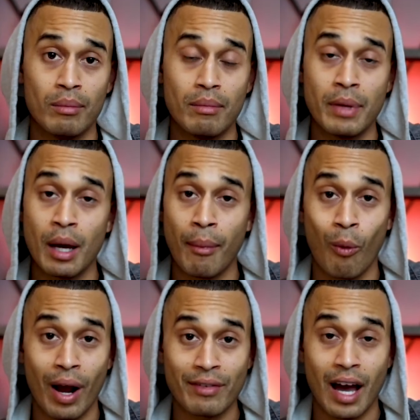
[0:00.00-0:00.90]
Me and my
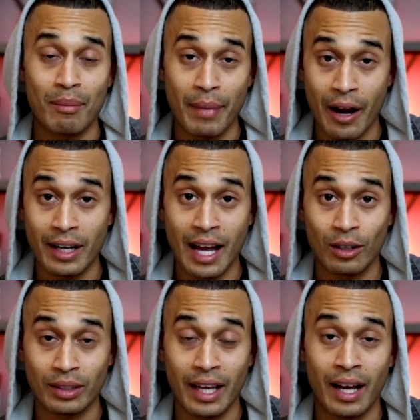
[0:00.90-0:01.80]
wife got married
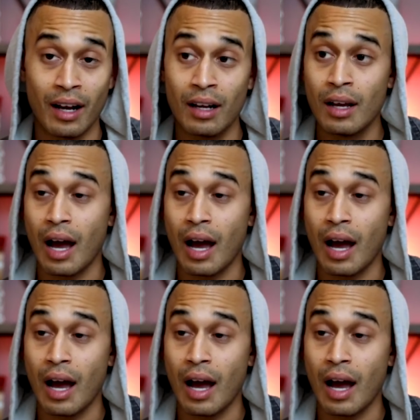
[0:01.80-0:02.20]
out there.